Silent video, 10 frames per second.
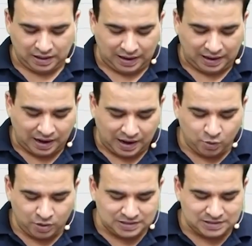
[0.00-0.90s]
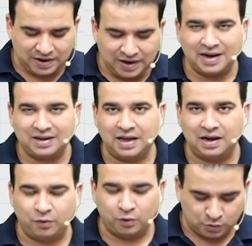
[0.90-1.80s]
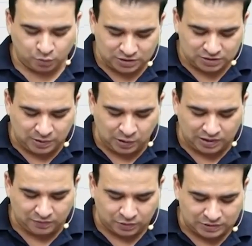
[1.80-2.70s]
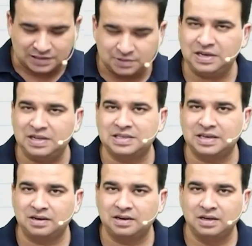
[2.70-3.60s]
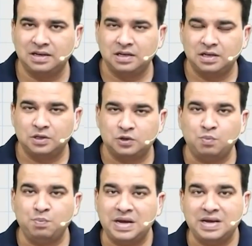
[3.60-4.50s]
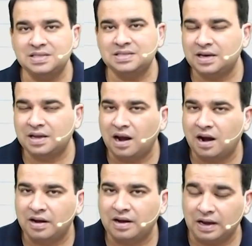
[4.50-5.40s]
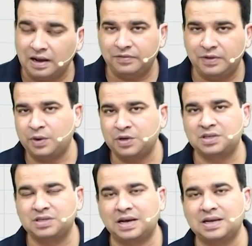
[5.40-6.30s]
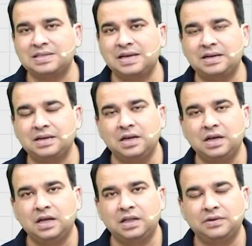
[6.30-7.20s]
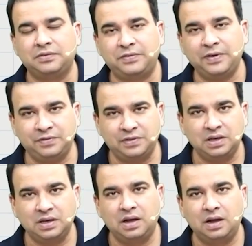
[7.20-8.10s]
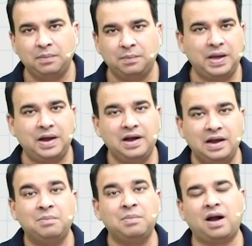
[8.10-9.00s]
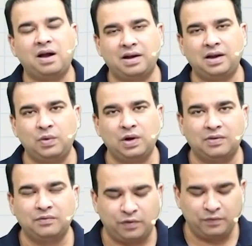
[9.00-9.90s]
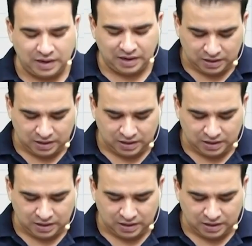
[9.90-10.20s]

and aorta is dividing at the L4. So what is below L4? That is median sacral. So median sacral artery, if the question is asked that the fifth paired lumbar artery will come from where?